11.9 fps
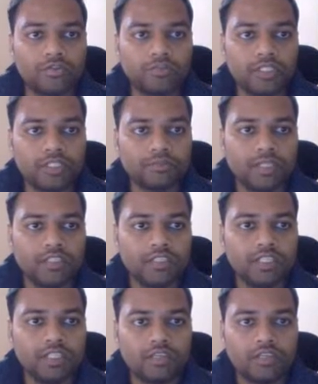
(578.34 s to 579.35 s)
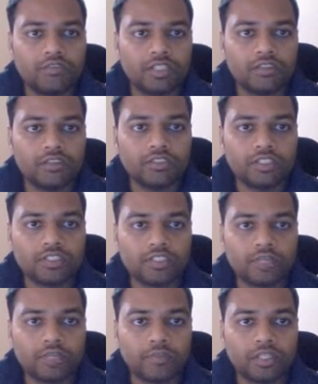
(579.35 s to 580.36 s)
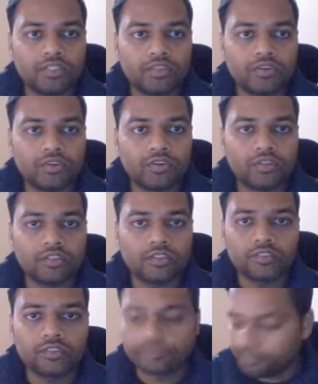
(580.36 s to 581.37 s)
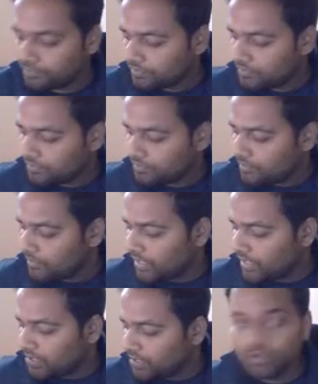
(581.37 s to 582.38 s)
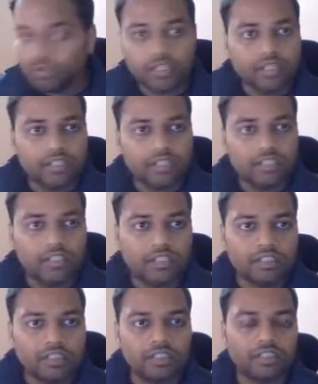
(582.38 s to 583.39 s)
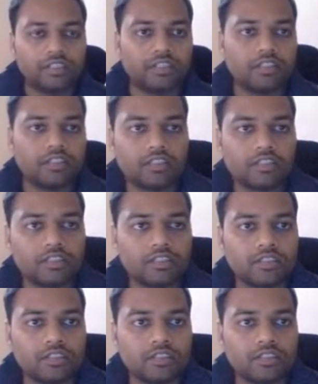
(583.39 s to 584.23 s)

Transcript: page means when you're just typing your URL in the